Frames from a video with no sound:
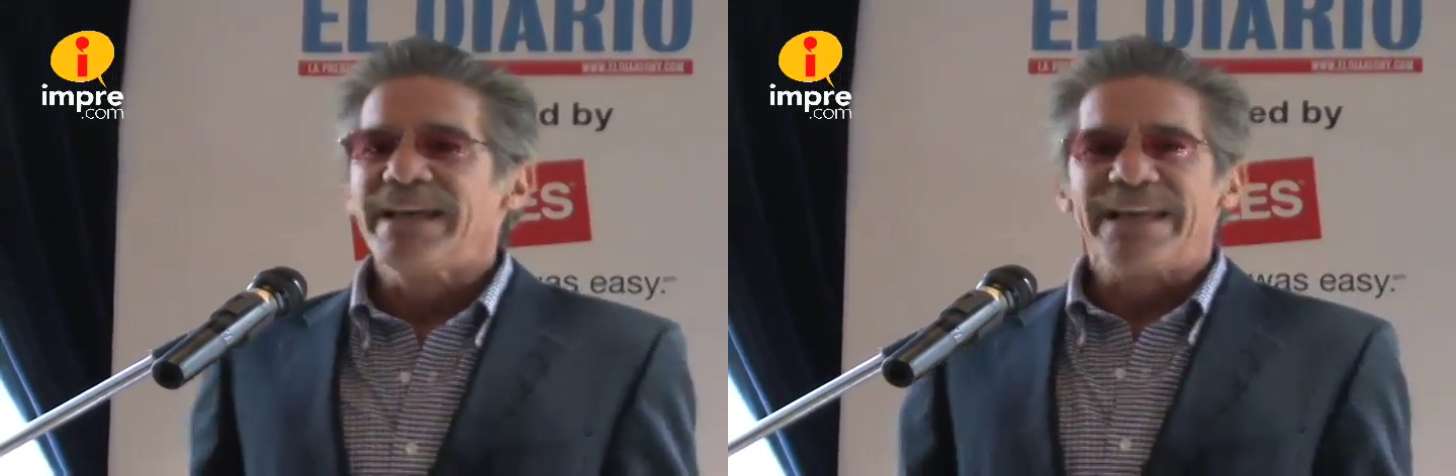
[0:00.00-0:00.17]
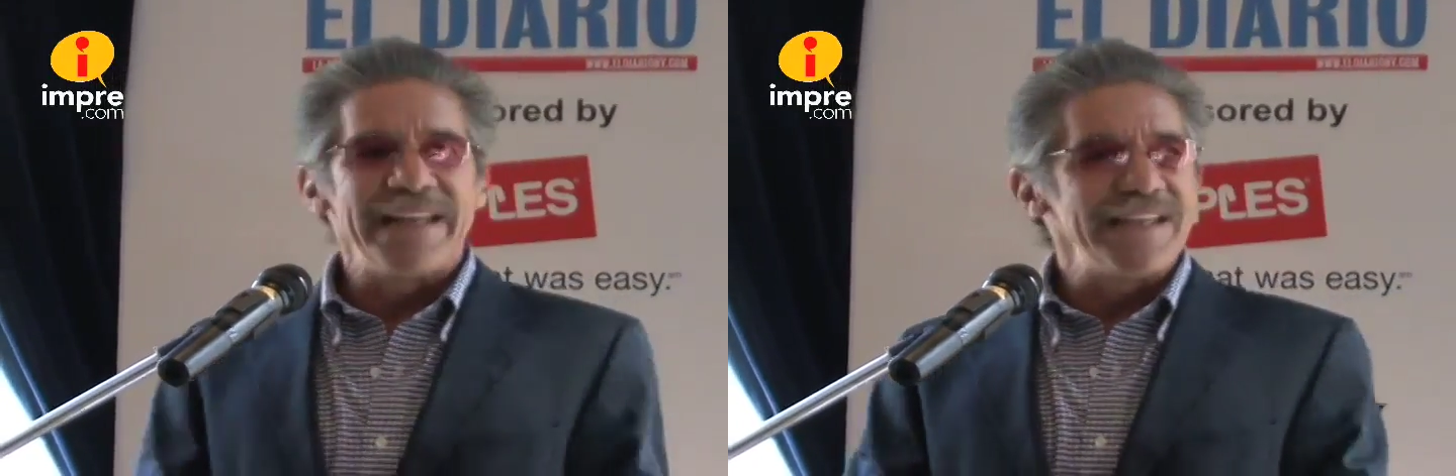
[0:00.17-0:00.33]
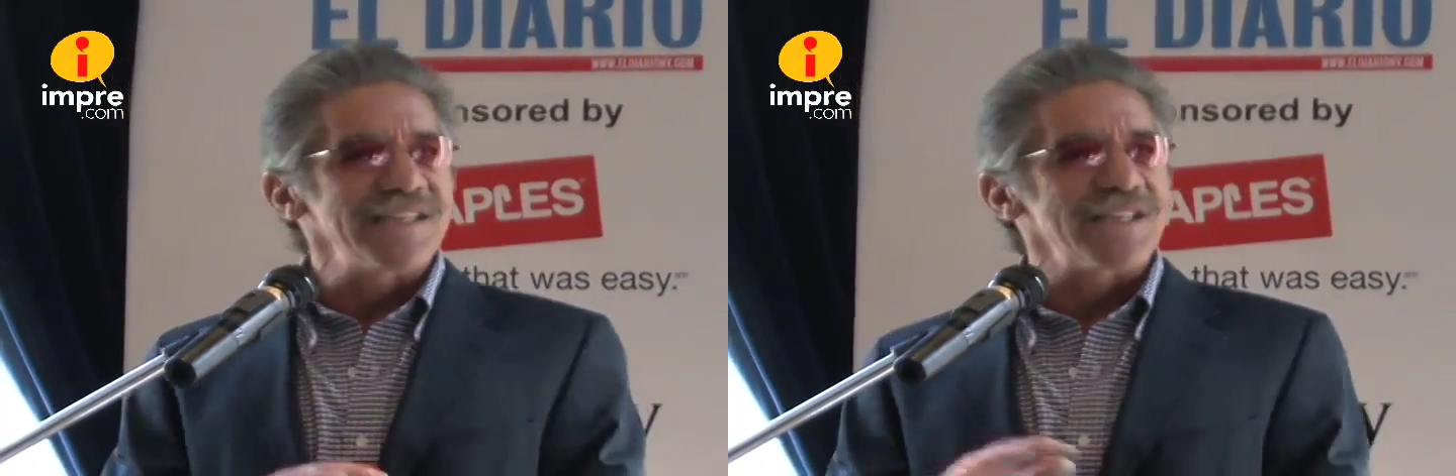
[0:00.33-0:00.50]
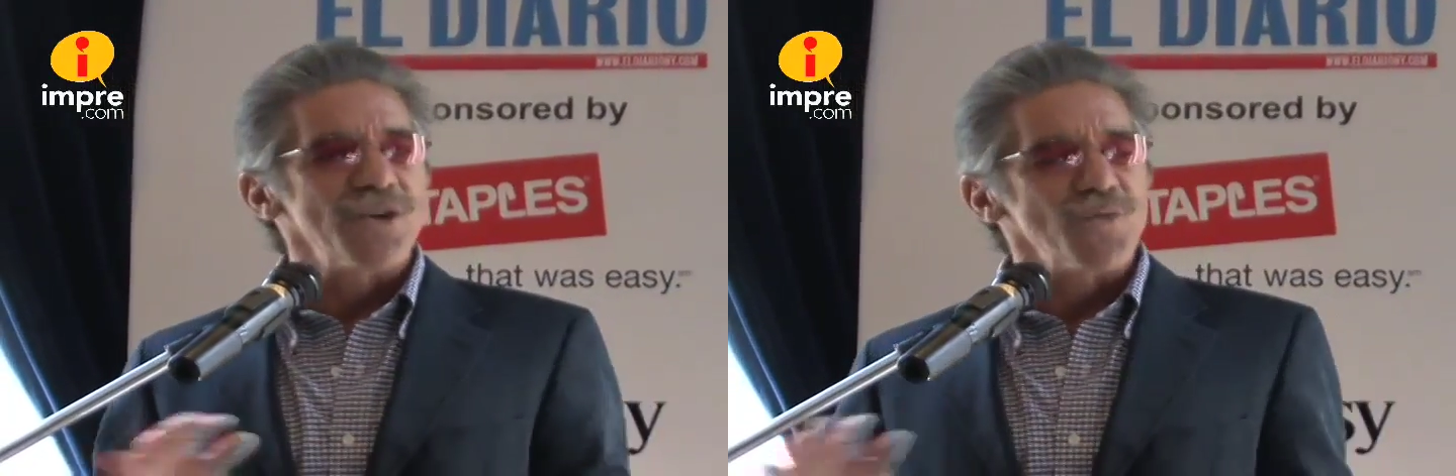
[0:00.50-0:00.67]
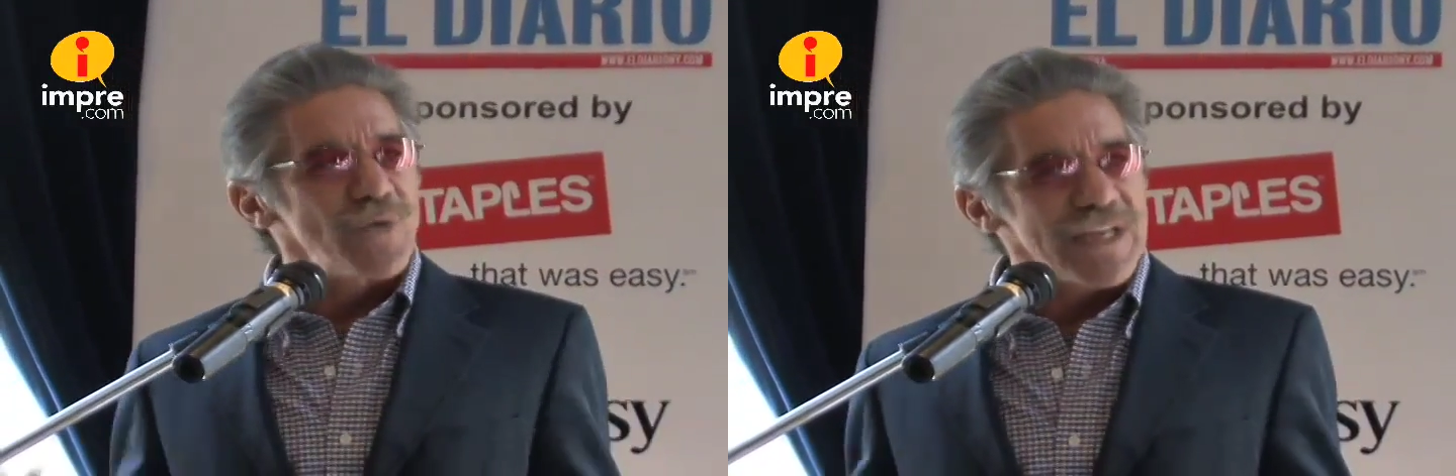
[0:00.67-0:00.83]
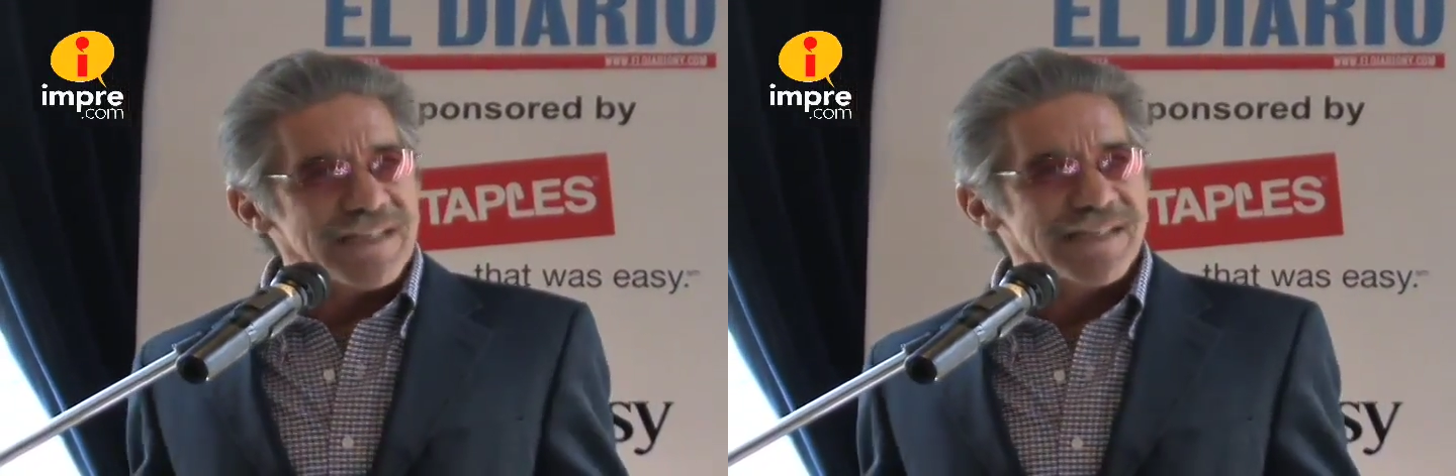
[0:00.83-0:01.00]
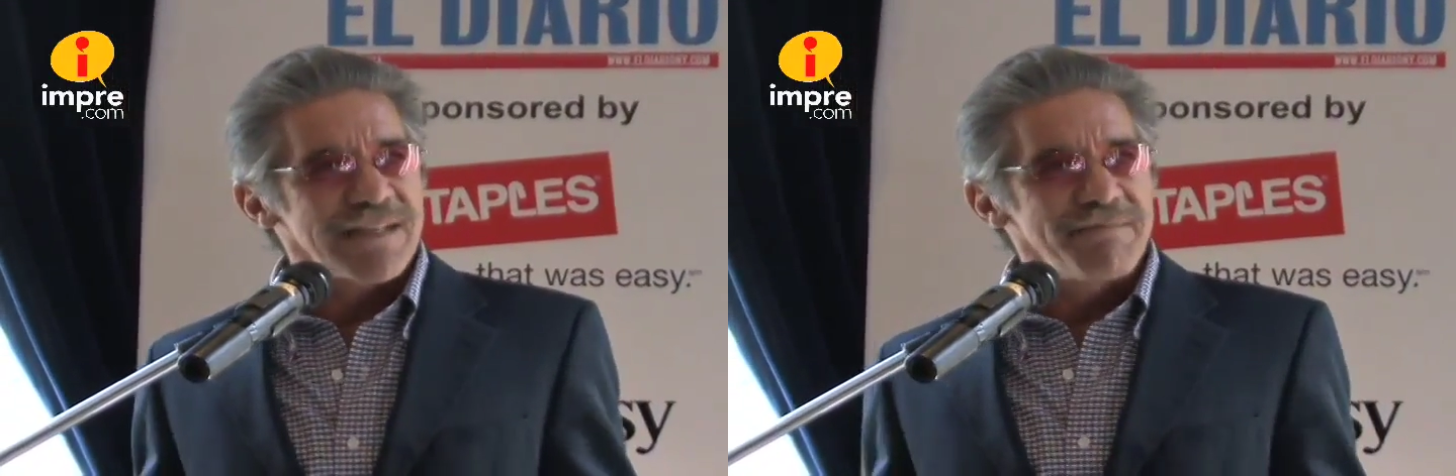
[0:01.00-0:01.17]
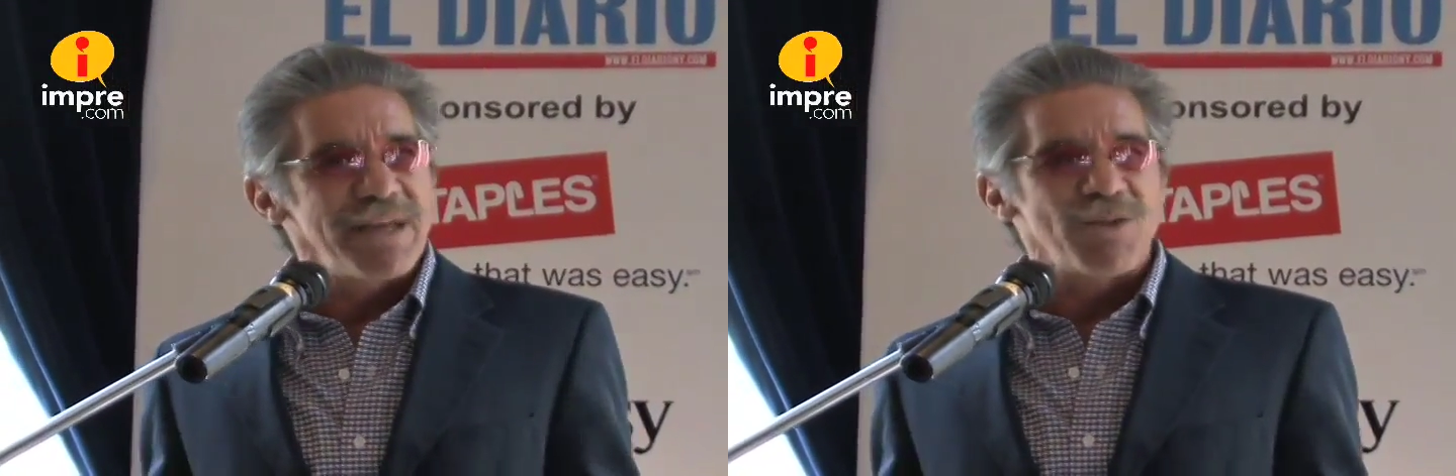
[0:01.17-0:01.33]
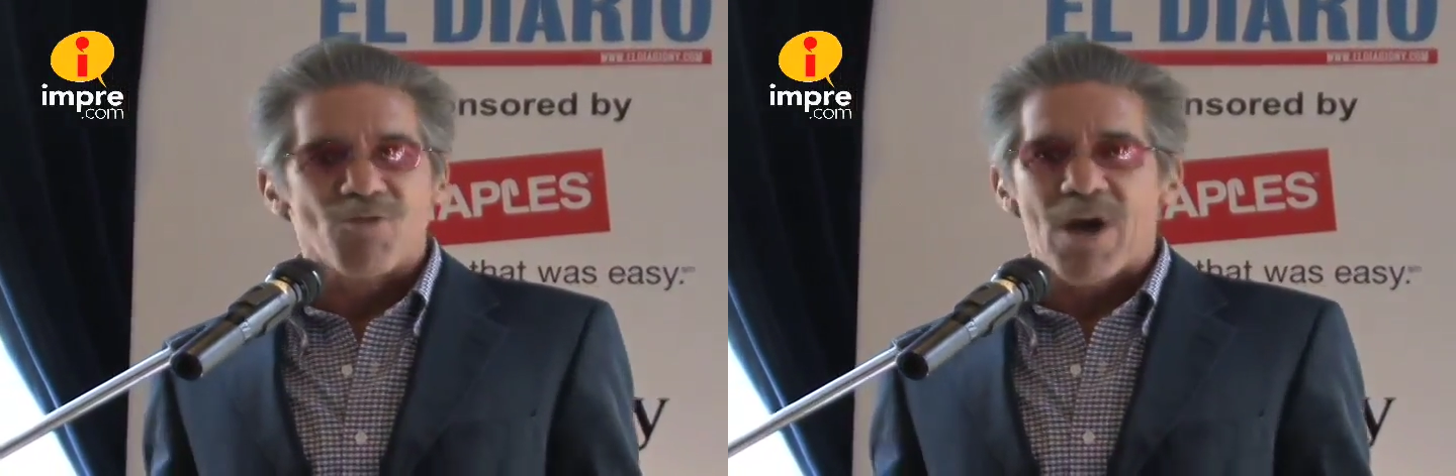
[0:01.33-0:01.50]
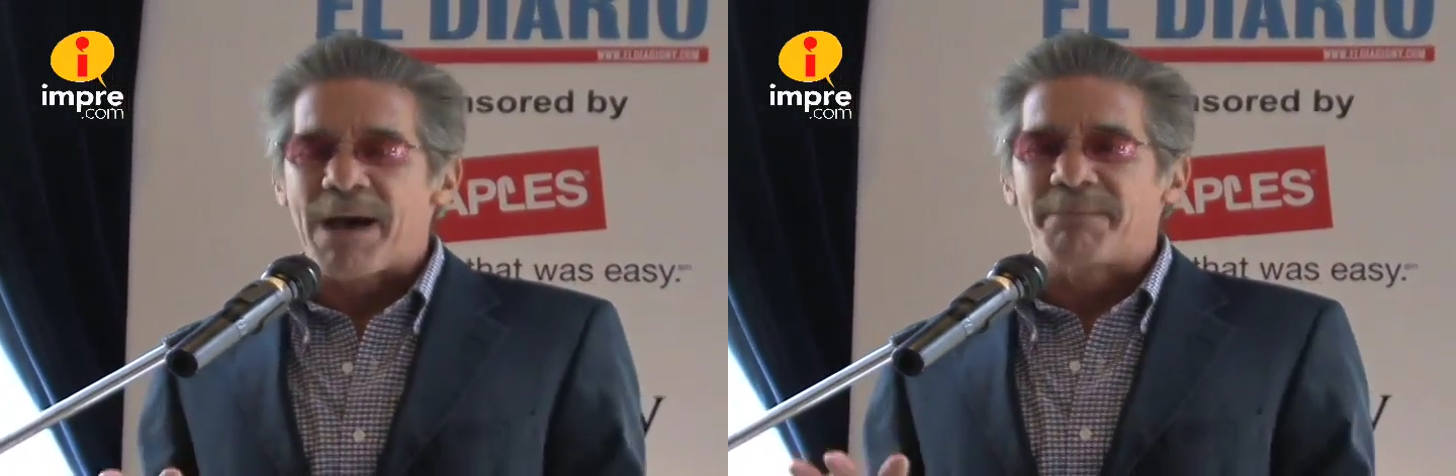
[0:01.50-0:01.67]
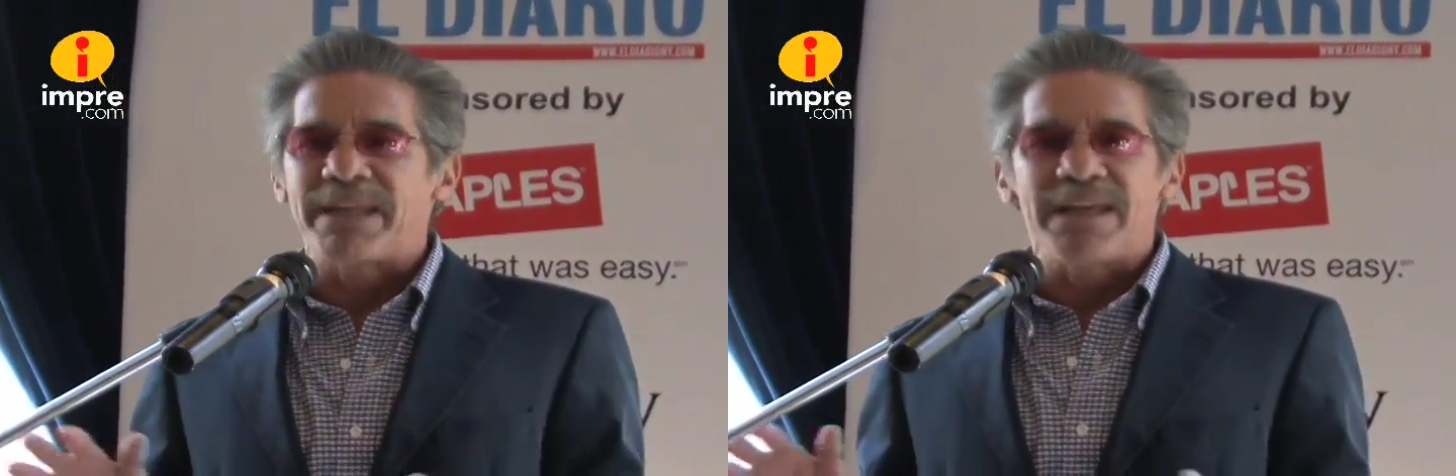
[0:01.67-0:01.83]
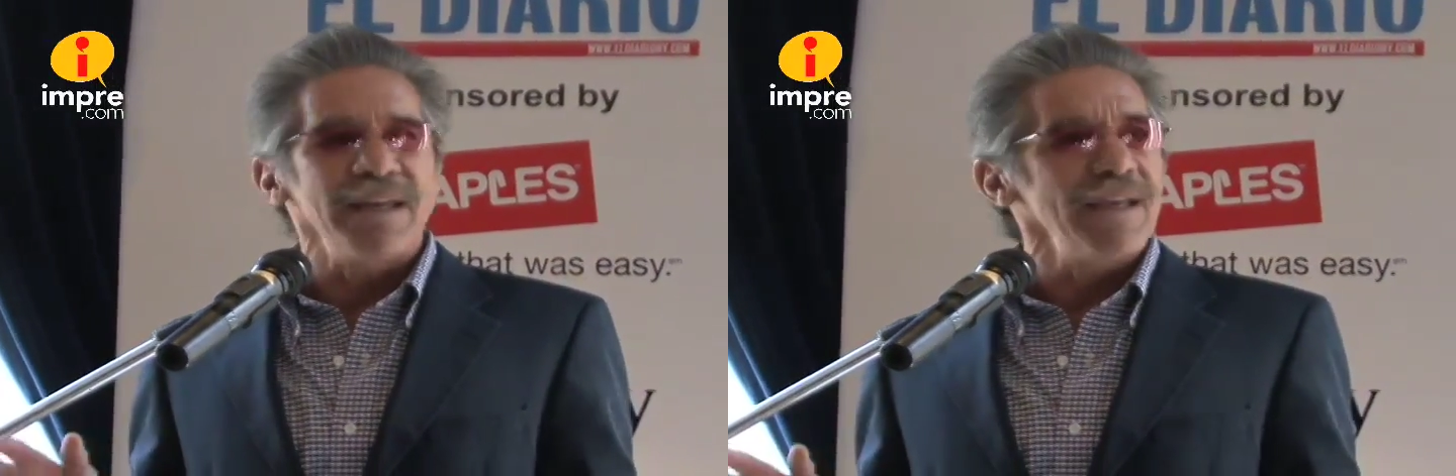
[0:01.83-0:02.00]
It is the reason Mitt
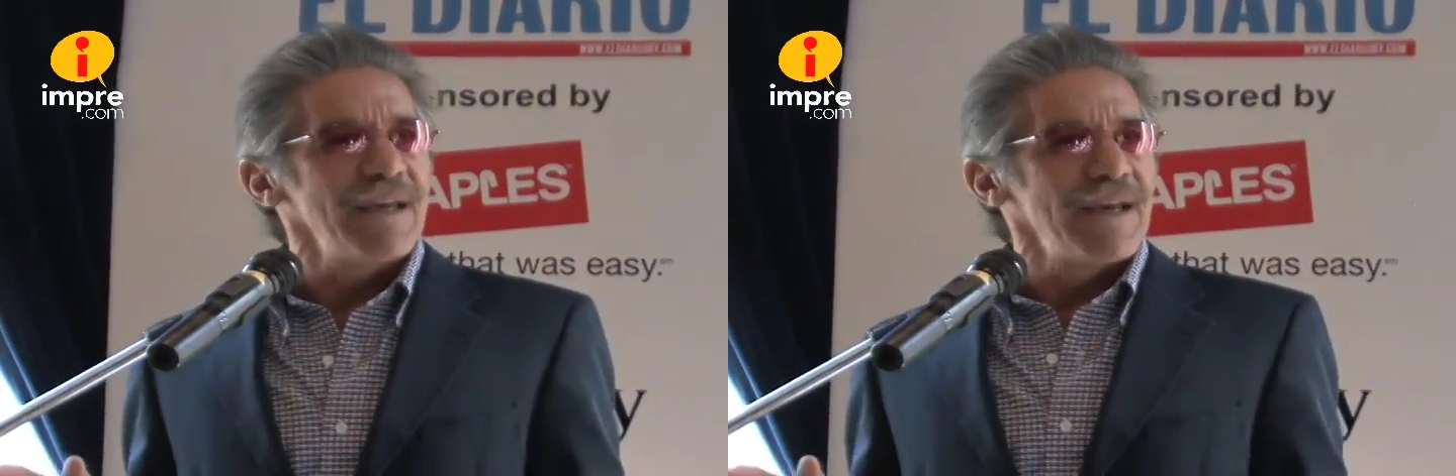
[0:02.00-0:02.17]
Romney,